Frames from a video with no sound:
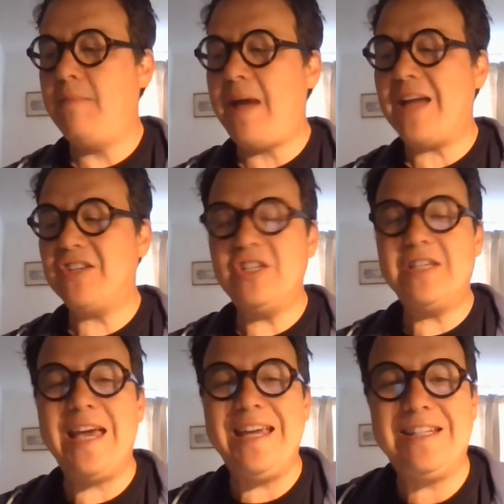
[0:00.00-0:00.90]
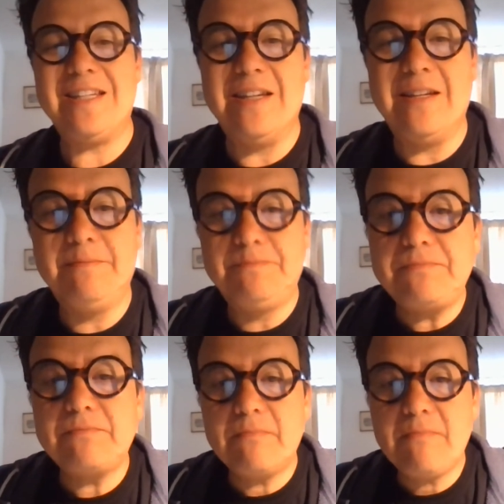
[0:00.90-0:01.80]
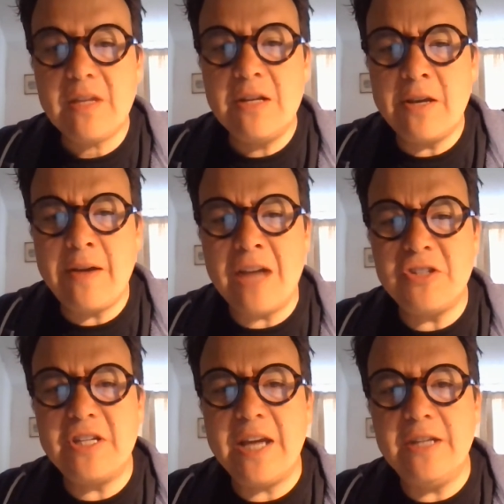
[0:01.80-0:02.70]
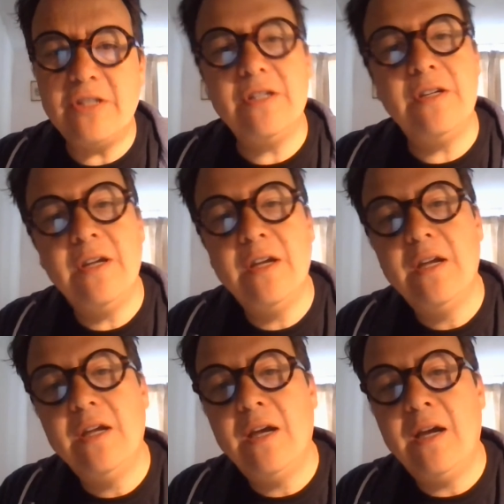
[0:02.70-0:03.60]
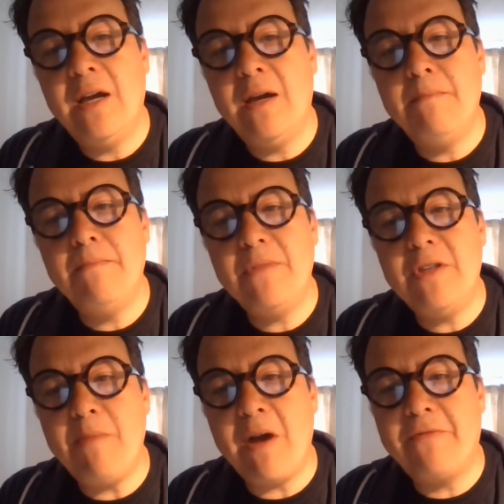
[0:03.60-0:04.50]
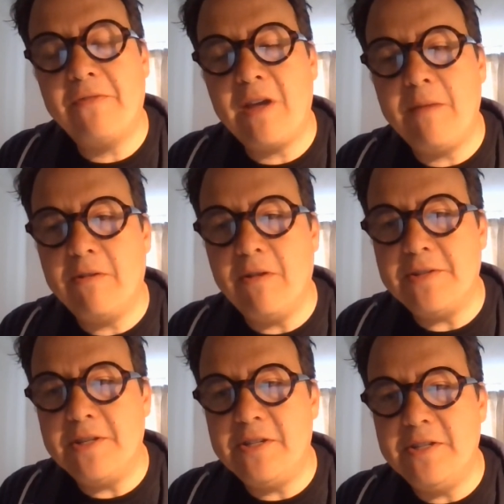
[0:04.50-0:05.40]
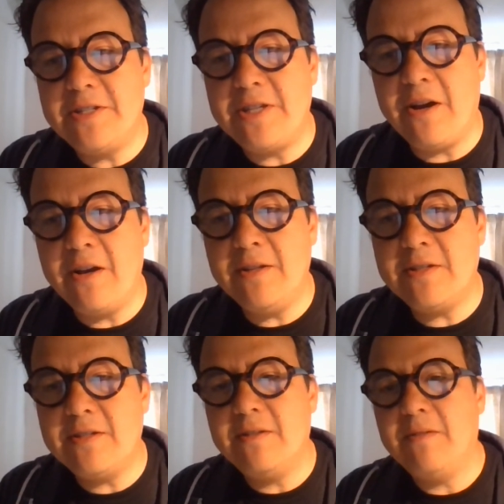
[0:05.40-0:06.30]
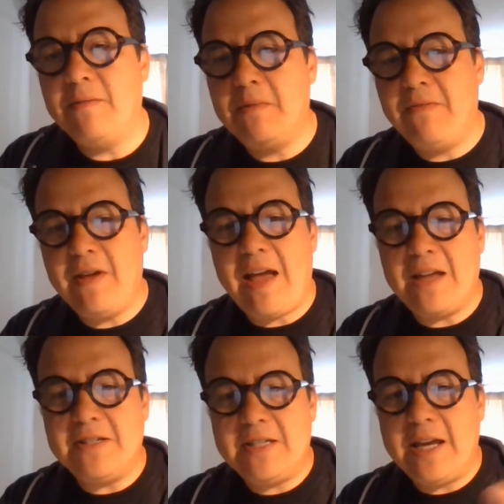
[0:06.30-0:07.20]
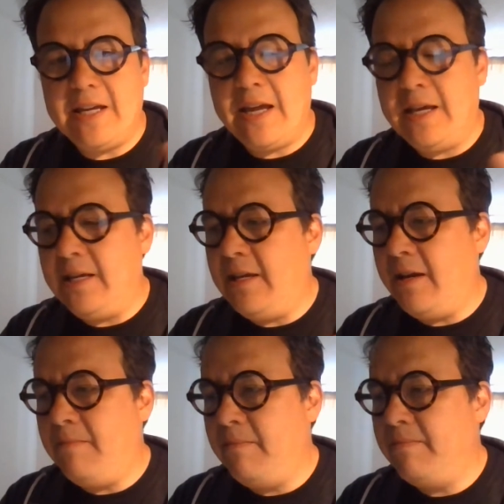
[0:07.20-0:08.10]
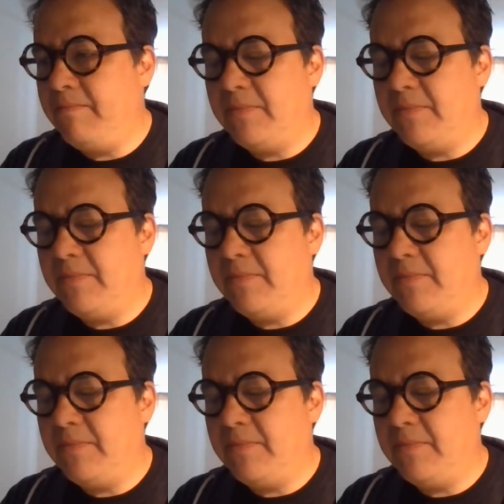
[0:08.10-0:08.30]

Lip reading: Agitation. So agitation, you might have come across this in science. If you agitate a